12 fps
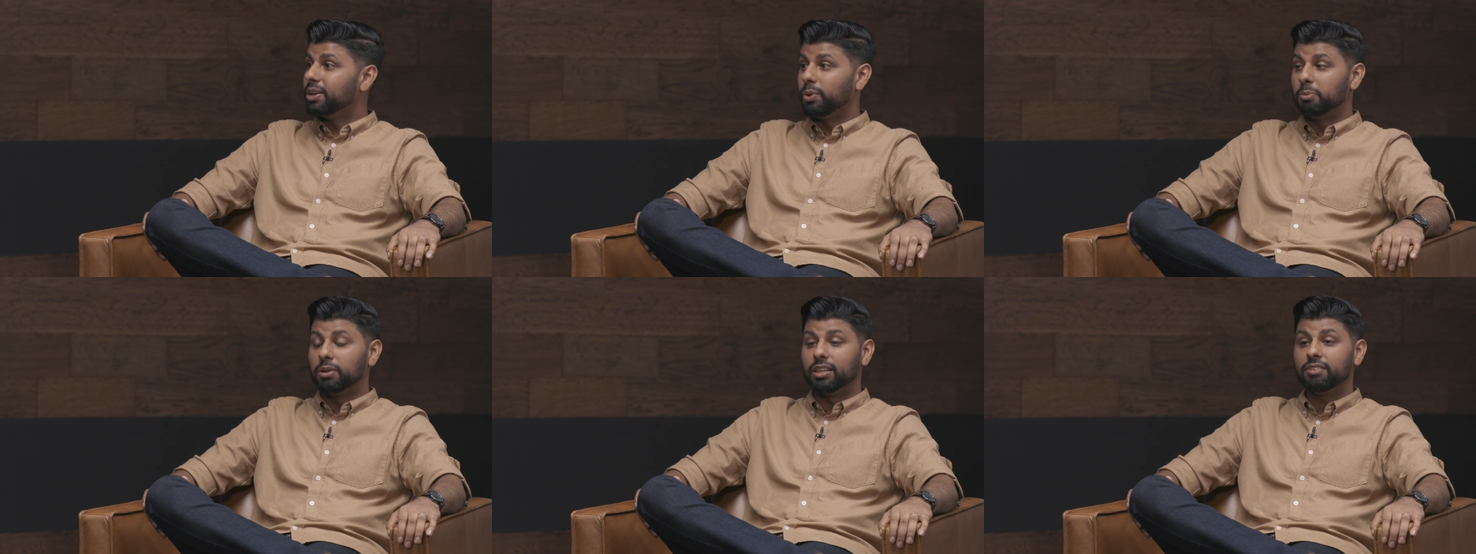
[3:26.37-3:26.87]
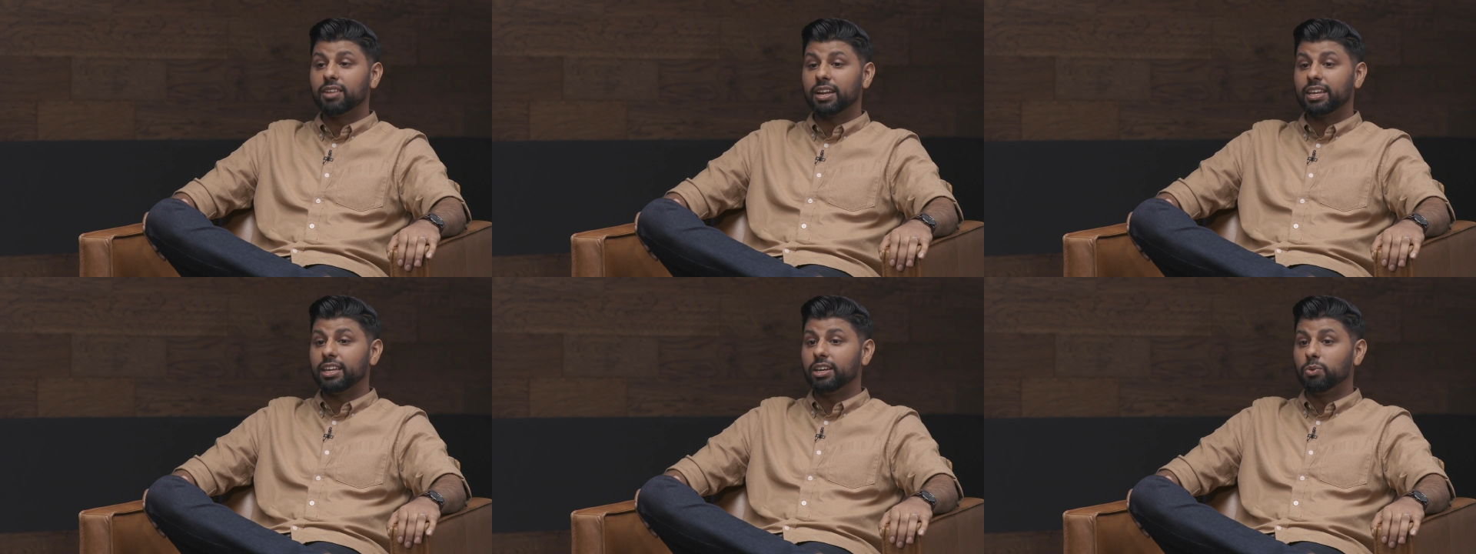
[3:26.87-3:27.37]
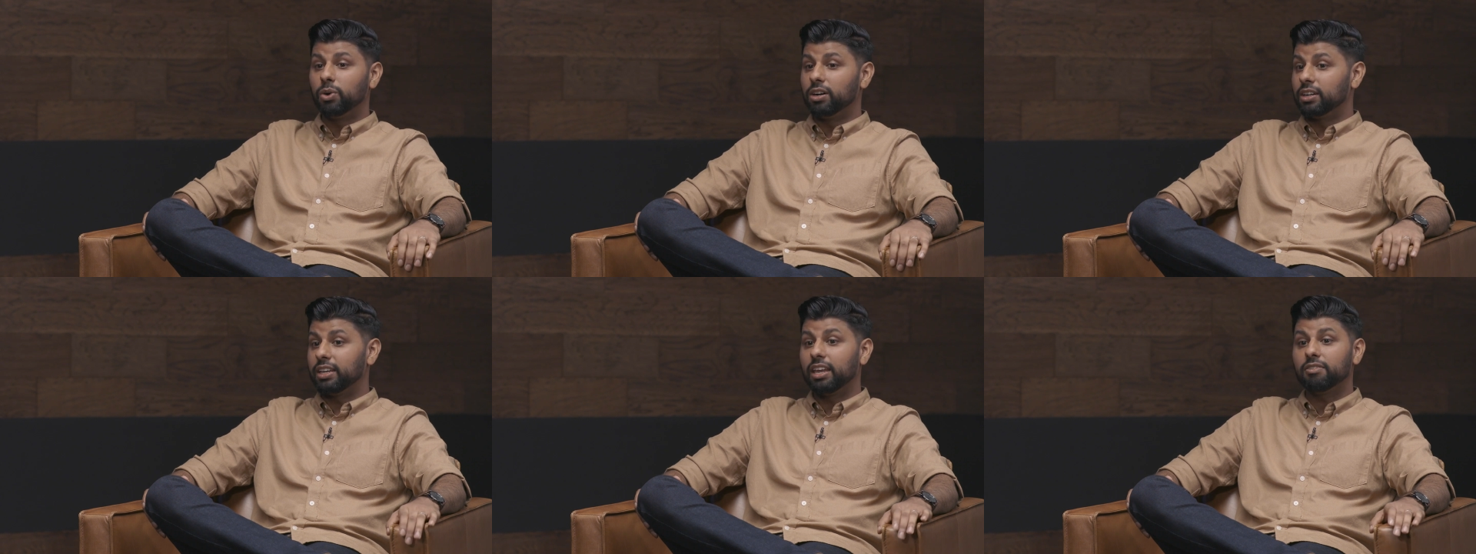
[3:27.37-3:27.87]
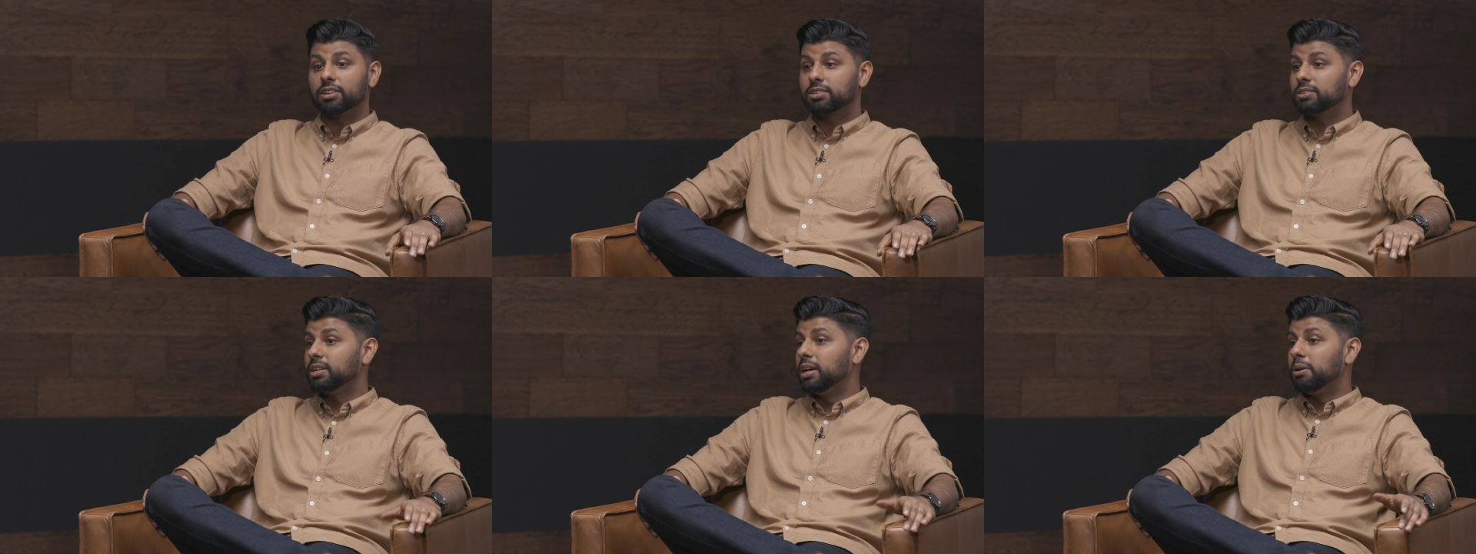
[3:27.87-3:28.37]
We believe that He will give
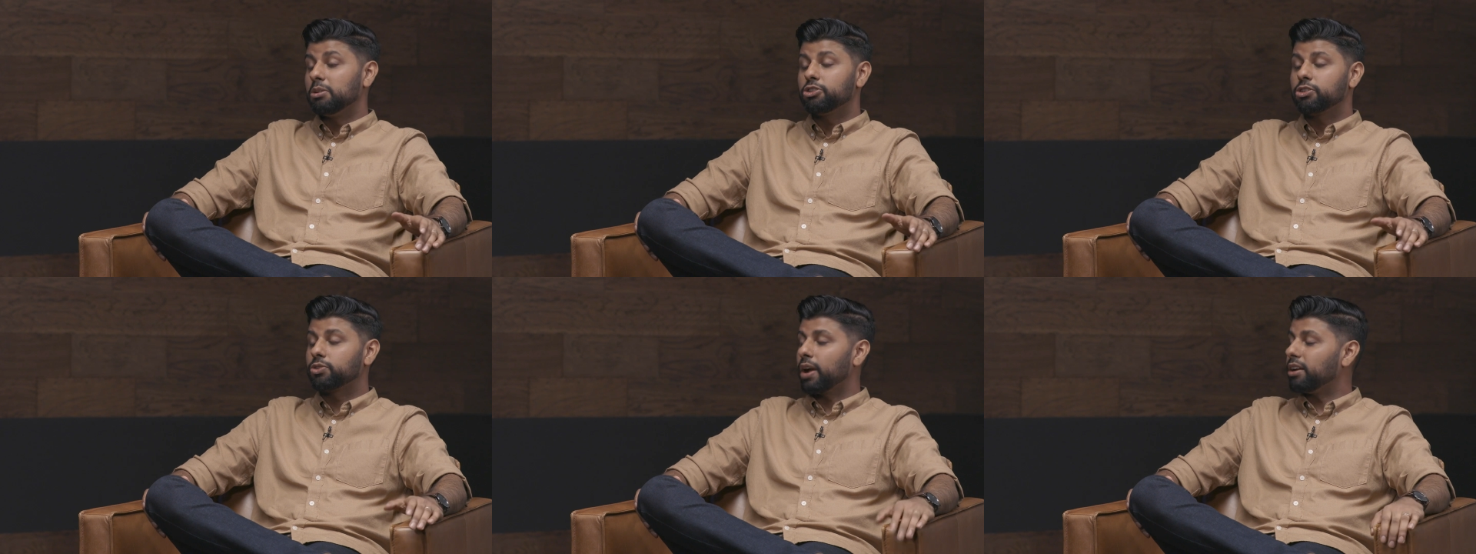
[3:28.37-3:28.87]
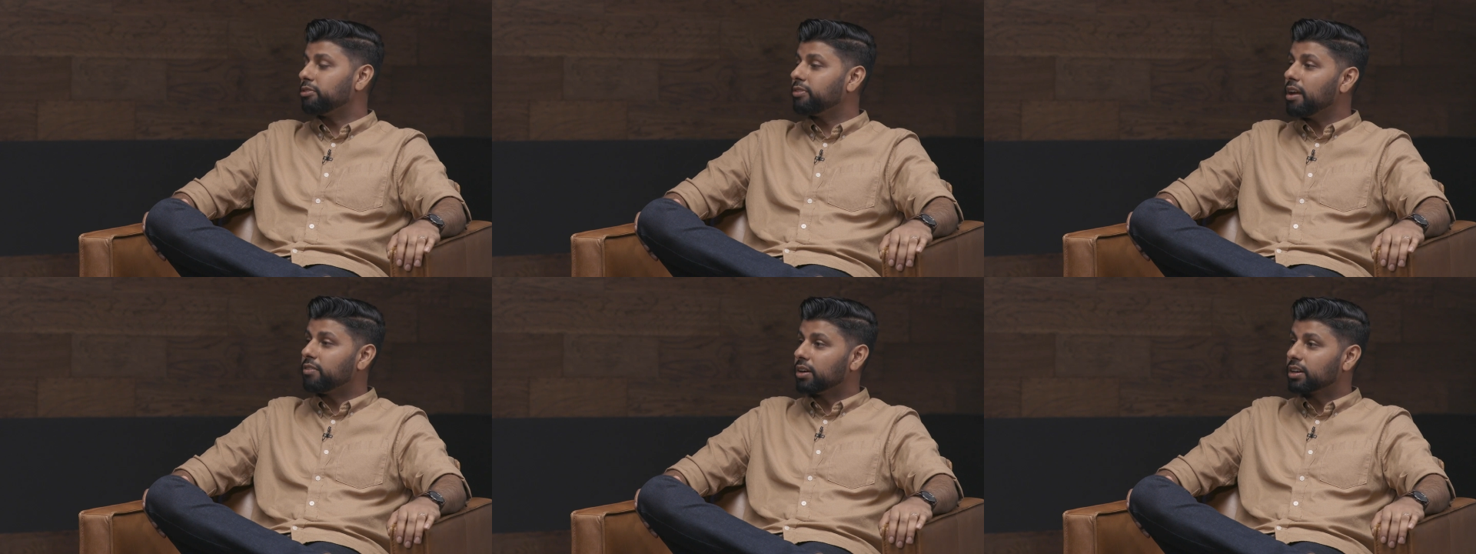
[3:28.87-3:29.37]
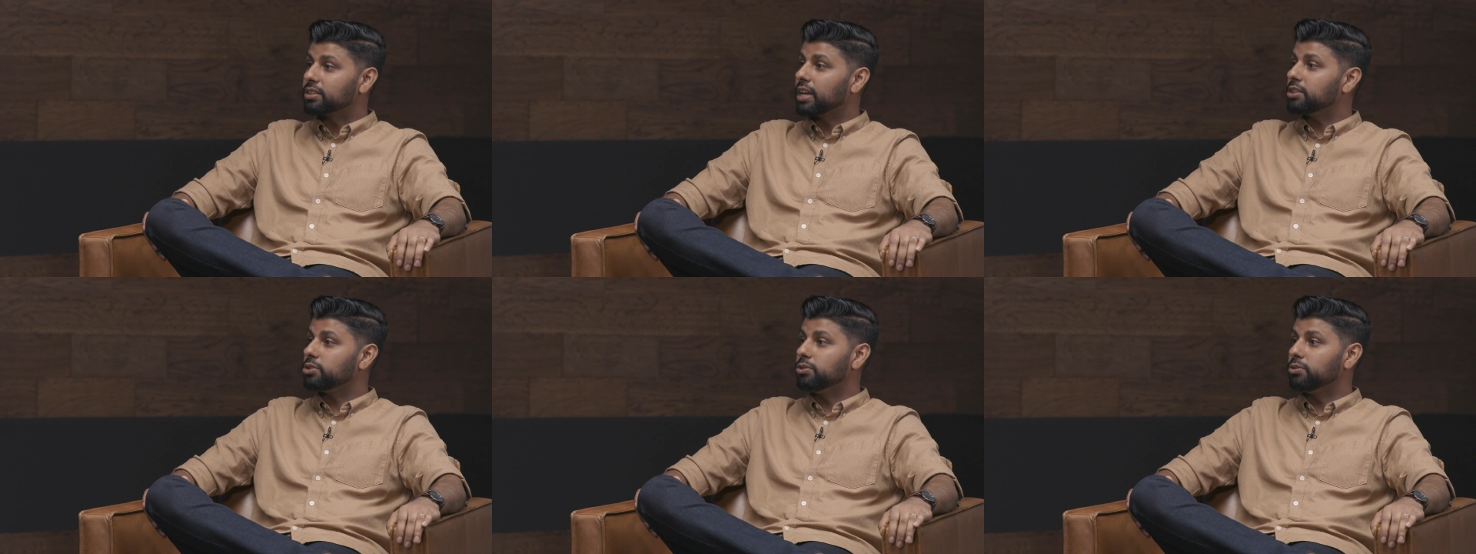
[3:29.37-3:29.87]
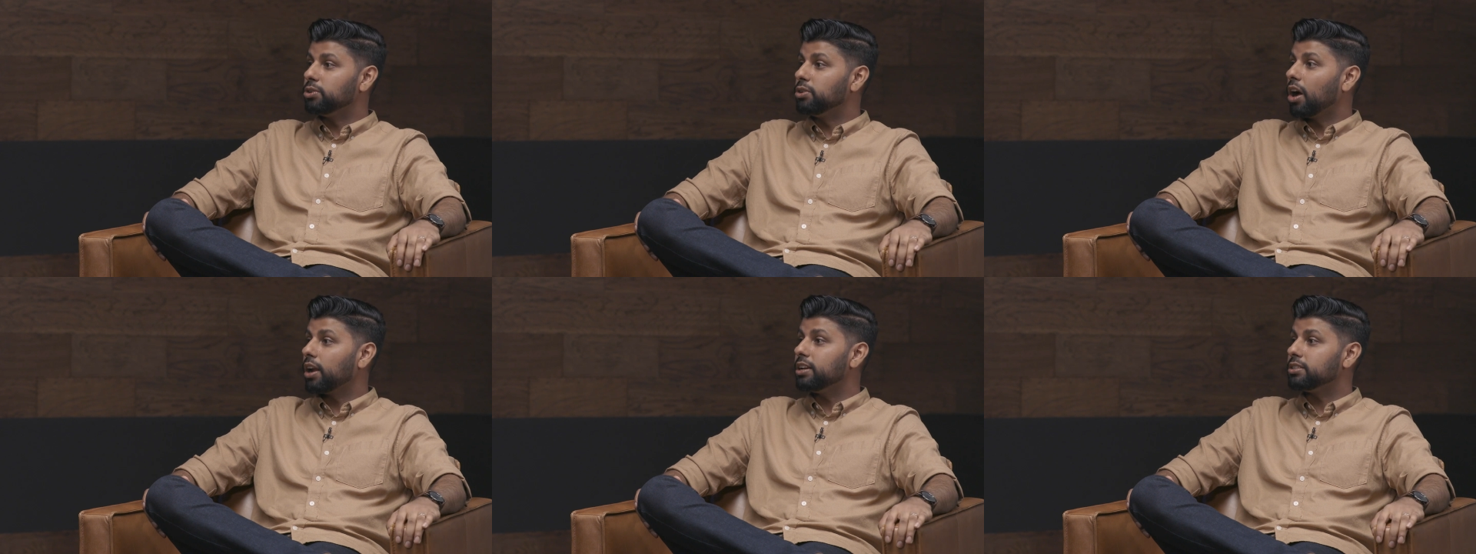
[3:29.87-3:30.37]
us greater favor, because that's who
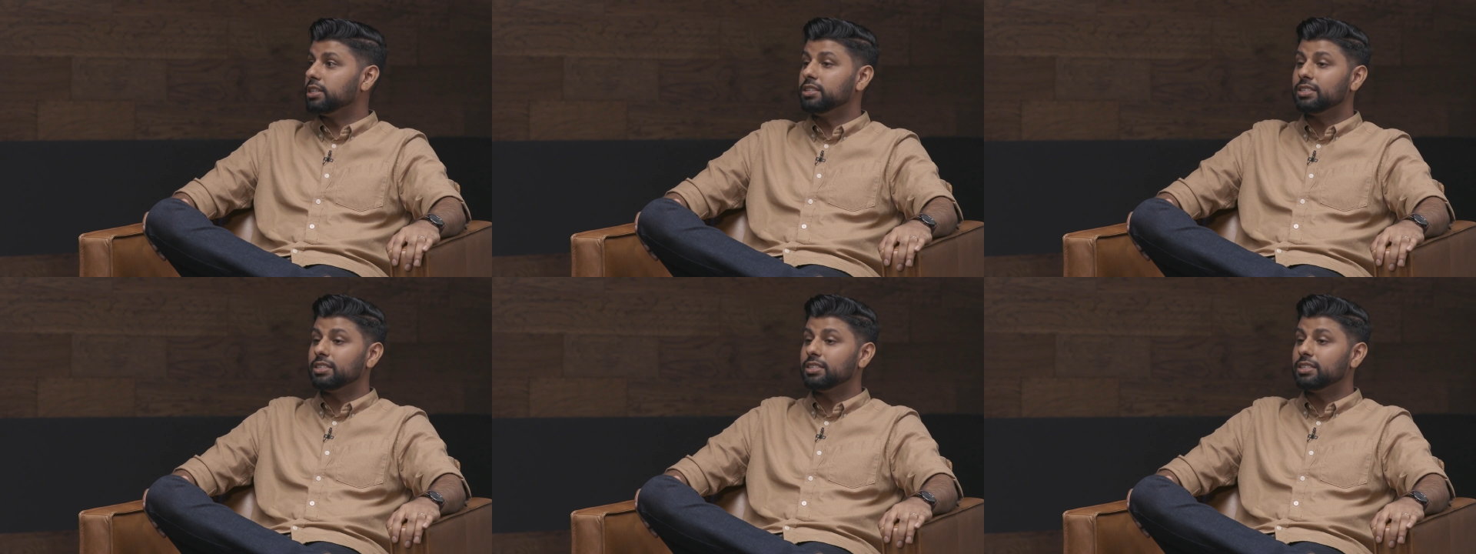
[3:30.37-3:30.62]
God is. He